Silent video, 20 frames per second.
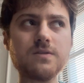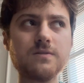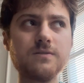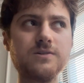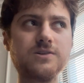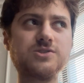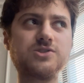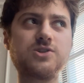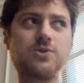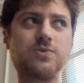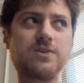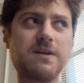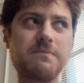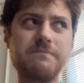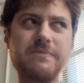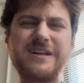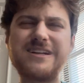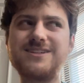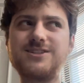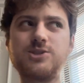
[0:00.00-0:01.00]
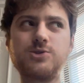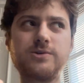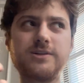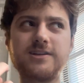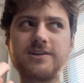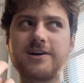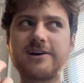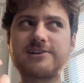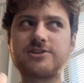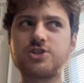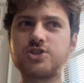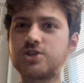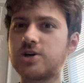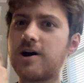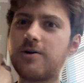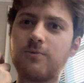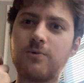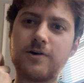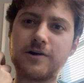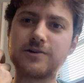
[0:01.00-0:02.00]
And so when I bit into it, it kind of
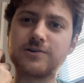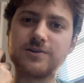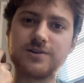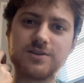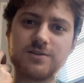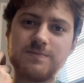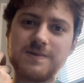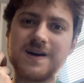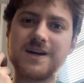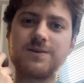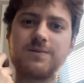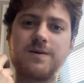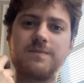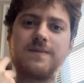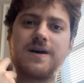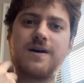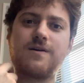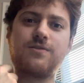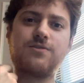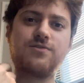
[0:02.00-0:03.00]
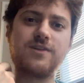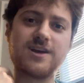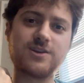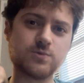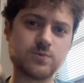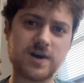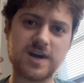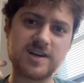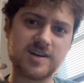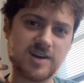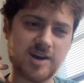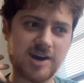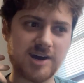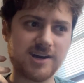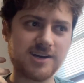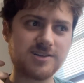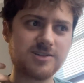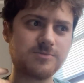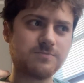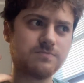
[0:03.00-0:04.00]
shot water into the back of my mouth. That's why I
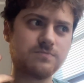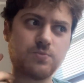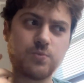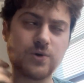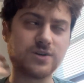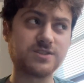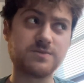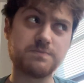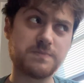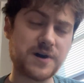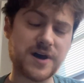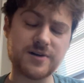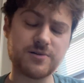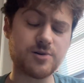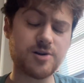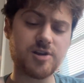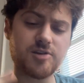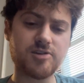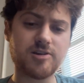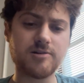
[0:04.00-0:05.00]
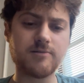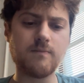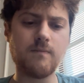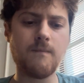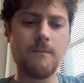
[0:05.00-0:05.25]
gagged. It wasn't bad or anything.